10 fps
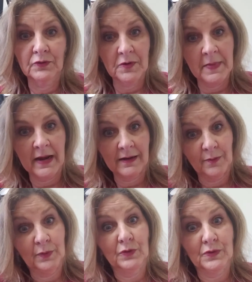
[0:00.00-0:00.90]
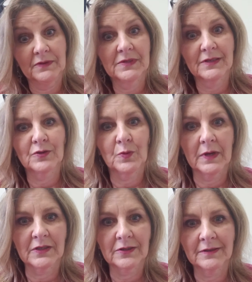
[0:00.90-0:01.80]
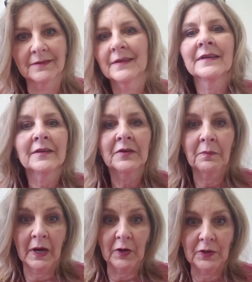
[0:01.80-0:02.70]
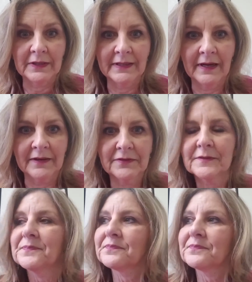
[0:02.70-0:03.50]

traumatic, abusive situation, my early life.